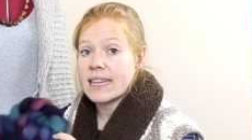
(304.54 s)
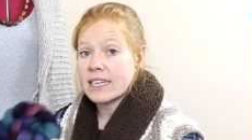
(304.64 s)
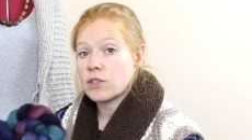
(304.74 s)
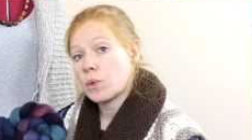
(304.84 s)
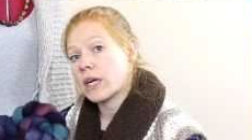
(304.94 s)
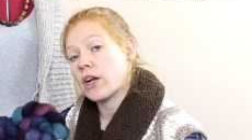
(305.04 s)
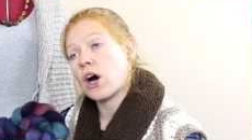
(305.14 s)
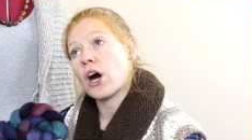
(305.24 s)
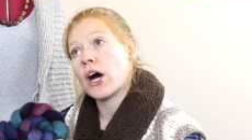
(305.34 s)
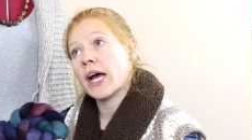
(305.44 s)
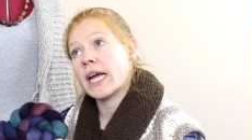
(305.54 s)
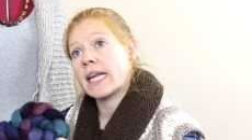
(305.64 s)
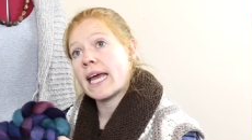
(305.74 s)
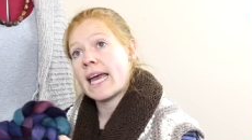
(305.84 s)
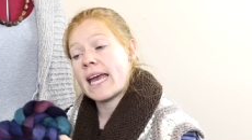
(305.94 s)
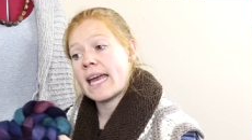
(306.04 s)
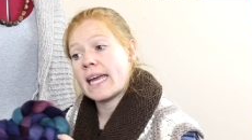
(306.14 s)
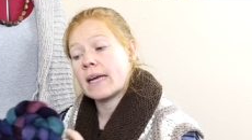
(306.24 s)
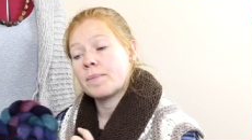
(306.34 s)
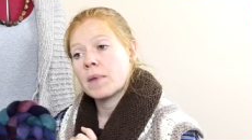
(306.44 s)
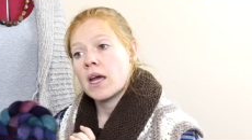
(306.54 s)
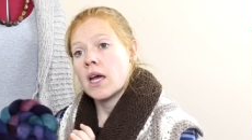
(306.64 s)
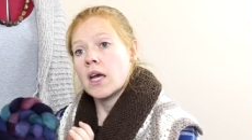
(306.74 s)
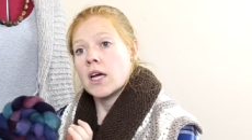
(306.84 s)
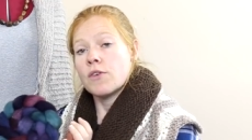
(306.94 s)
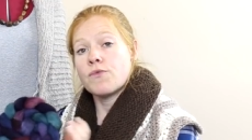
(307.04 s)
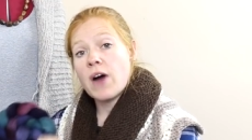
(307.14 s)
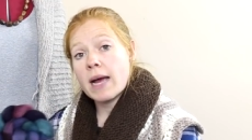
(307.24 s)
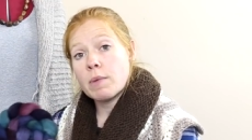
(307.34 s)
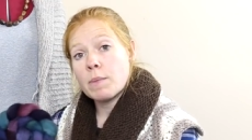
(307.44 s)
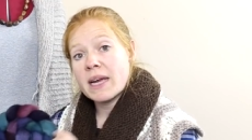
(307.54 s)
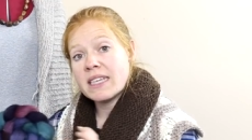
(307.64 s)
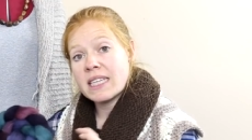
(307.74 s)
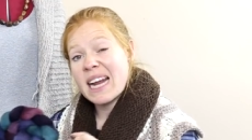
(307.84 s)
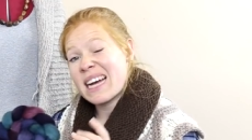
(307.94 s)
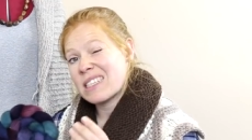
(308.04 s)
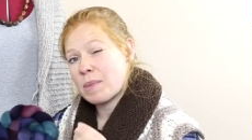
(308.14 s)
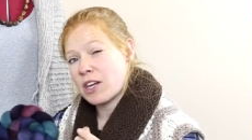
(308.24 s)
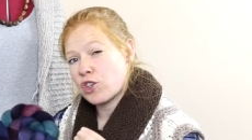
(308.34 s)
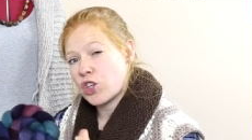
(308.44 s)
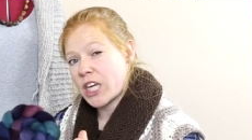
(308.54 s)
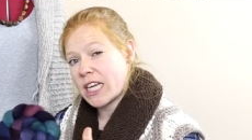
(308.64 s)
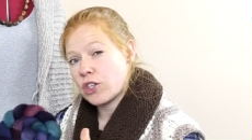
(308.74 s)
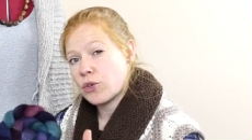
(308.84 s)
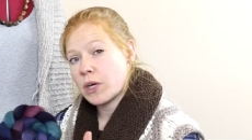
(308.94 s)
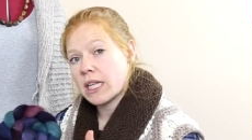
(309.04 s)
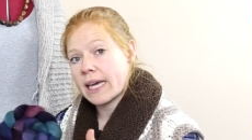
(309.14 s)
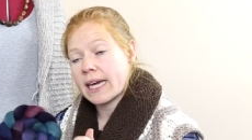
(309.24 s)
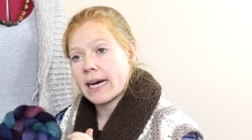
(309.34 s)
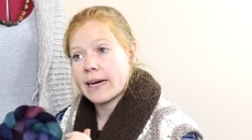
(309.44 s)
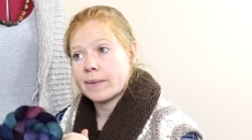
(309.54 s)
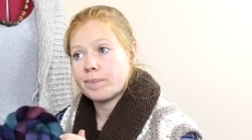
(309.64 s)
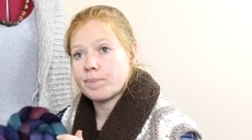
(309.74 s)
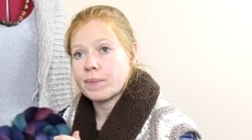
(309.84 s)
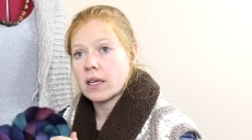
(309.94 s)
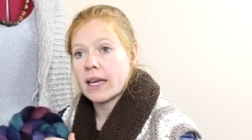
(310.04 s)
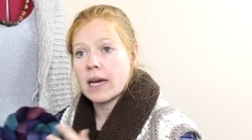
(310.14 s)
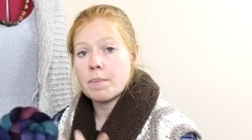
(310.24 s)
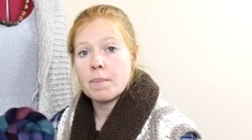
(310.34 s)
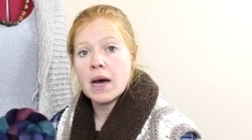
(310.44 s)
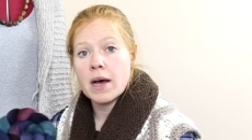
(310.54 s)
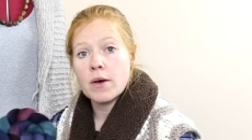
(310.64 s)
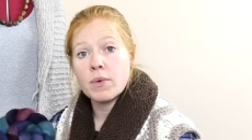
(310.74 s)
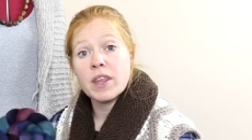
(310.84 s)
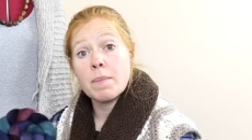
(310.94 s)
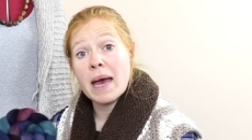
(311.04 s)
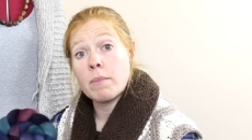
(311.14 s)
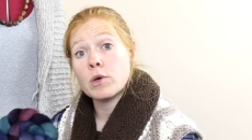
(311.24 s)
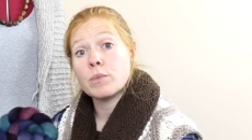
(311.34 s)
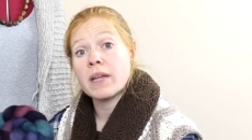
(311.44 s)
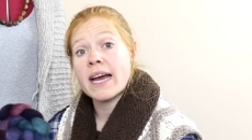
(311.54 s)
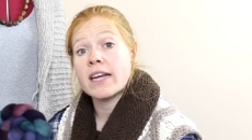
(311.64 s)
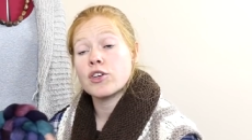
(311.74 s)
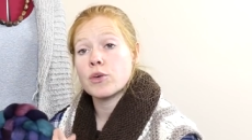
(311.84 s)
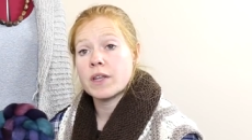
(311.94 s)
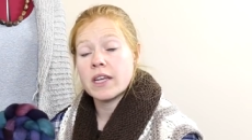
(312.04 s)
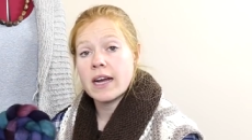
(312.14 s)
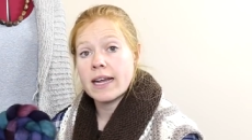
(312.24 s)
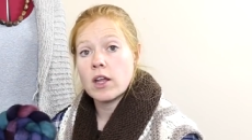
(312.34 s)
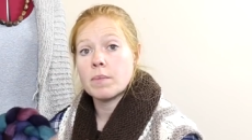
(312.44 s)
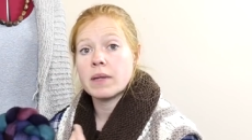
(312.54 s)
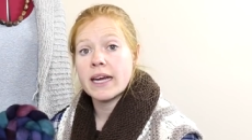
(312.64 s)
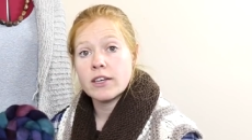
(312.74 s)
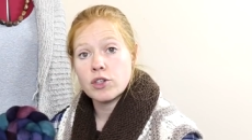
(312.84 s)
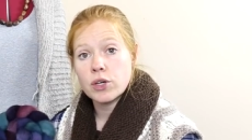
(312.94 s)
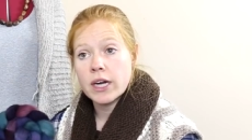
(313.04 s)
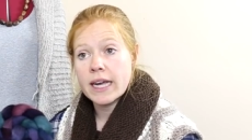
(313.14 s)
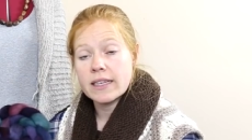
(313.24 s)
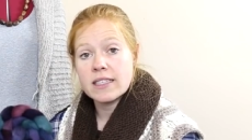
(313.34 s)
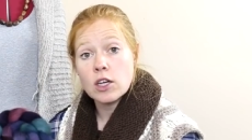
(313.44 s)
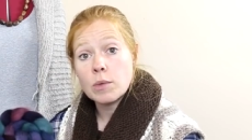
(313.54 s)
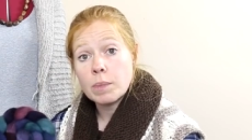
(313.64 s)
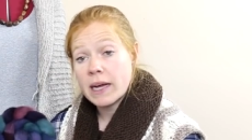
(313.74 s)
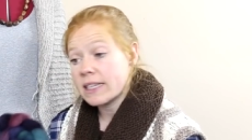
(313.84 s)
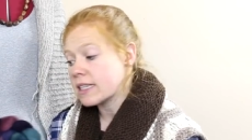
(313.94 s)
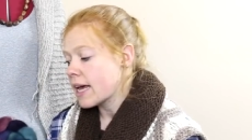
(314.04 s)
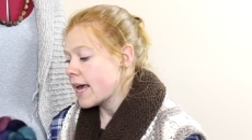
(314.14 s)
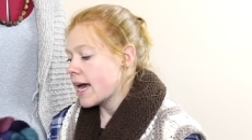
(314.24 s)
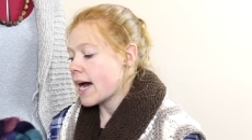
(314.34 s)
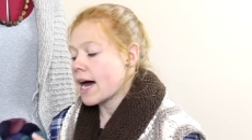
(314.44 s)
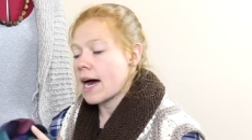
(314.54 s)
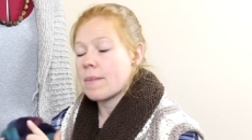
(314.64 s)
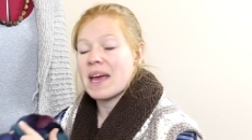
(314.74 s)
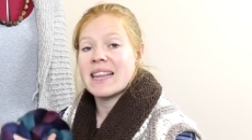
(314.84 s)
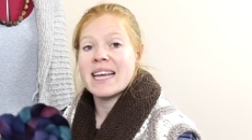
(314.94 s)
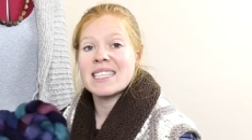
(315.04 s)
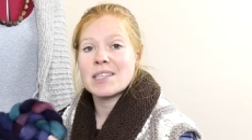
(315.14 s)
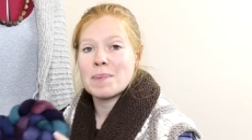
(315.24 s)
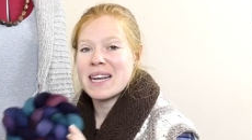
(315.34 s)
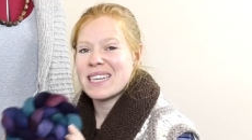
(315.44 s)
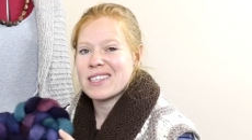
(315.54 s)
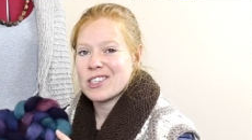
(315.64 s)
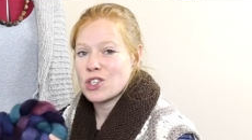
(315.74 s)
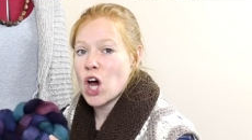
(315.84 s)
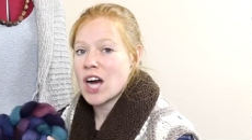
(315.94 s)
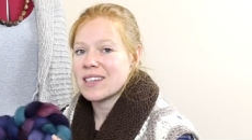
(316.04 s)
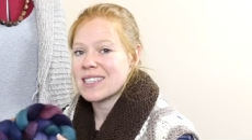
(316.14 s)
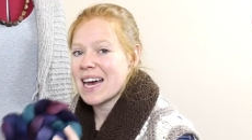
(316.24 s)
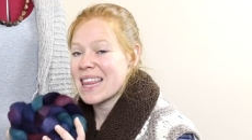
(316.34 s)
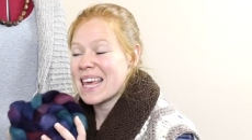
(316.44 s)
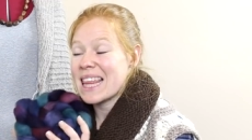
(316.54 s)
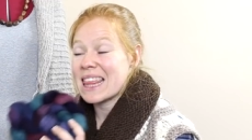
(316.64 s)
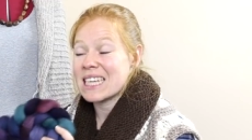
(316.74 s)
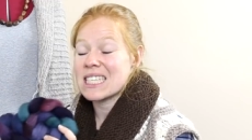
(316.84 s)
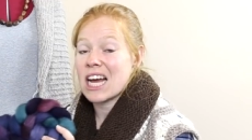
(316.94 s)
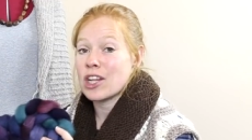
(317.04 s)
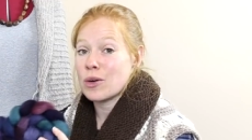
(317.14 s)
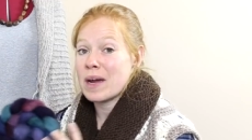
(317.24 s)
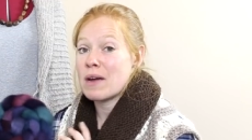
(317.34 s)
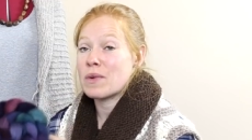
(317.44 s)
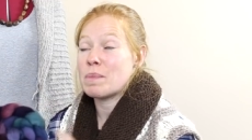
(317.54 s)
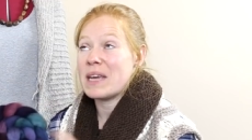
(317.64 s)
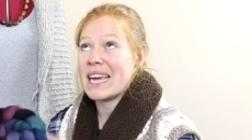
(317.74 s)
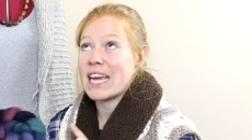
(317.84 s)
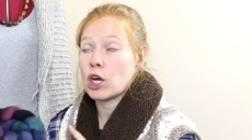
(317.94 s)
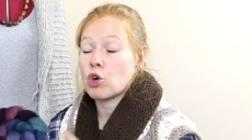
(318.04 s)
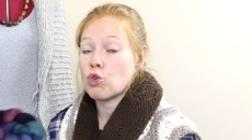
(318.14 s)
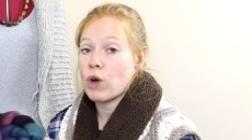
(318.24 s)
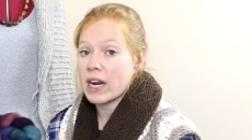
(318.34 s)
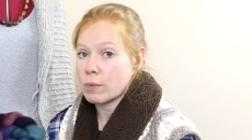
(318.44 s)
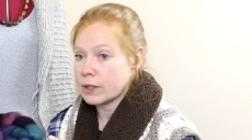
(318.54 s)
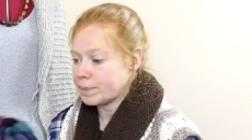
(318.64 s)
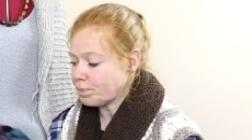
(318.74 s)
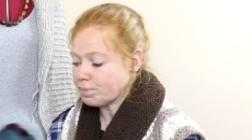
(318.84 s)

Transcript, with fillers: this one on a fiber base that has a bit of sheen to it, like um, like a uh, with a bamboo blend or with a nylon blend or a silk blend, um, and then spun into socks. I think this colorway would be incredible.